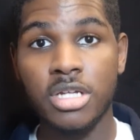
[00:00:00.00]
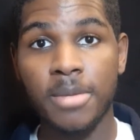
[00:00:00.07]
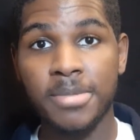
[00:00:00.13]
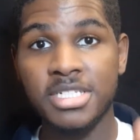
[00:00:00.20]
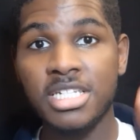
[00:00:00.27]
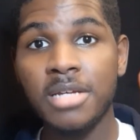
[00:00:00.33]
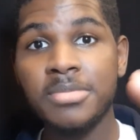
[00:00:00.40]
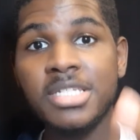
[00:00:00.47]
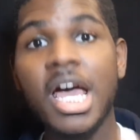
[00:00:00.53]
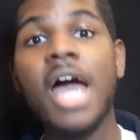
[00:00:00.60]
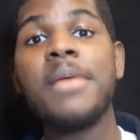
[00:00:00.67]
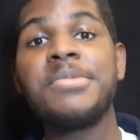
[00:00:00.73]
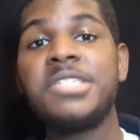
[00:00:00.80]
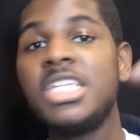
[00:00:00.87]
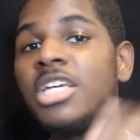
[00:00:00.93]
But
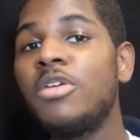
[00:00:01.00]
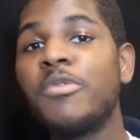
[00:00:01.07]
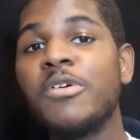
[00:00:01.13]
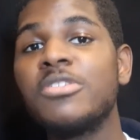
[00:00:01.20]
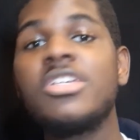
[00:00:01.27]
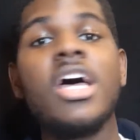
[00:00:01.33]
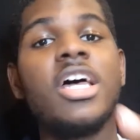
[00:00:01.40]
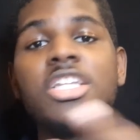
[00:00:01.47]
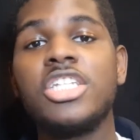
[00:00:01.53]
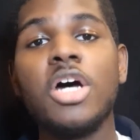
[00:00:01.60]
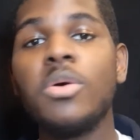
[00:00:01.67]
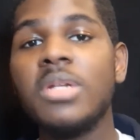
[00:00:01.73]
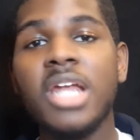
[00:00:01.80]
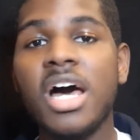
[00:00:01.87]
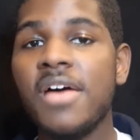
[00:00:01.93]
sometimes sequels
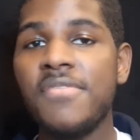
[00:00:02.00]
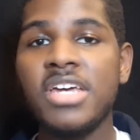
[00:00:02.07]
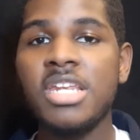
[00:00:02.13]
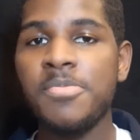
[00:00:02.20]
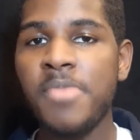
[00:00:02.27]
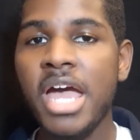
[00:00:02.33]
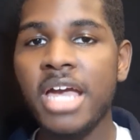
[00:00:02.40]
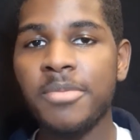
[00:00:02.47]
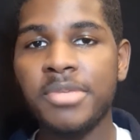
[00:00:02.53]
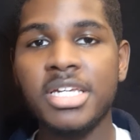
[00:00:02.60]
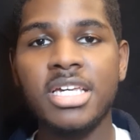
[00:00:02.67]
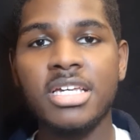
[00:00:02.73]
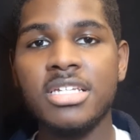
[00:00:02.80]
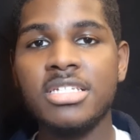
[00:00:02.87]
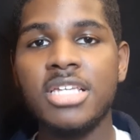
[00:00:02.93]
don't love Eddie back,
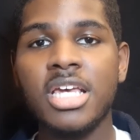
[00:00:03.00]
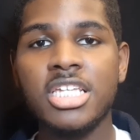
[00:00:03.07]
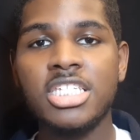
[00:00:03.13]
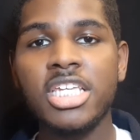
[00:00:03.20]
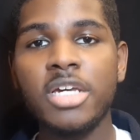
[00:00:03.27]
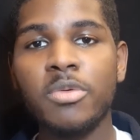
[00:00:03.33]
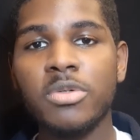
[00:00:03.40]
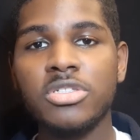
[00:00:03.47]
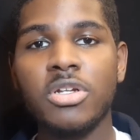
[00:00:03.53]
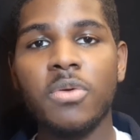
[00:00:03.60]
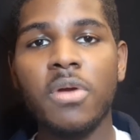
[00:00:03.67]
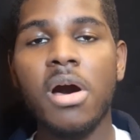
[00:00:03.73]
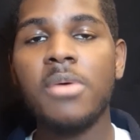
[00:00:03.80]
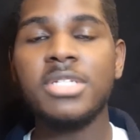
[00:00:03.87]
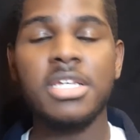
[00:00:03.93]
because sequels don't
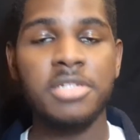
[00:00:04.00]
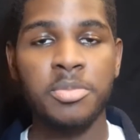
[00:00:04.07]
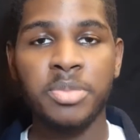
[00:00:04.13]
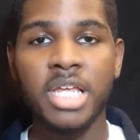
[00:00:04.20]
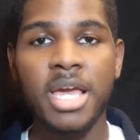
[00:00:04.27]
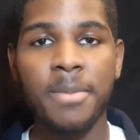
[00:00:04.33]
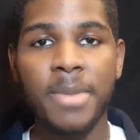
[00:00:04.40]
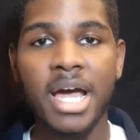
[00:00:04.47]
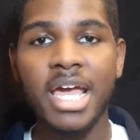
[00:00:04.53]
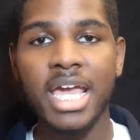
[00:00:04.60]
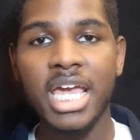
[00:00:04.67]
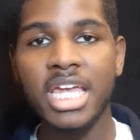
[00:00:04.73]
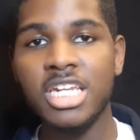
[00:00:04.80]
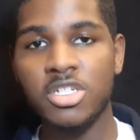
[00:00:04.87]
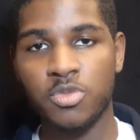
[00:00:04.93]
always have to play by
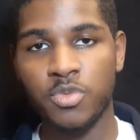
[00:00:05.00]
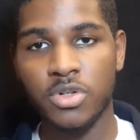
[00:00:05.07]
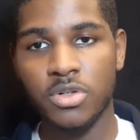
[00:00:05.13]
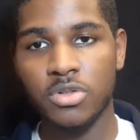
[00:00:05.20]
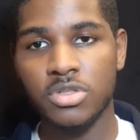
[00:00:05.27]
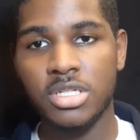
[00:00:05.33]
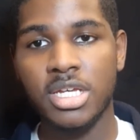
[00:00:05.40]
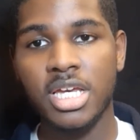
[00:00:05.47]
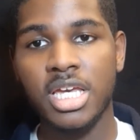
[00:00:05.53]
Eddie's rules.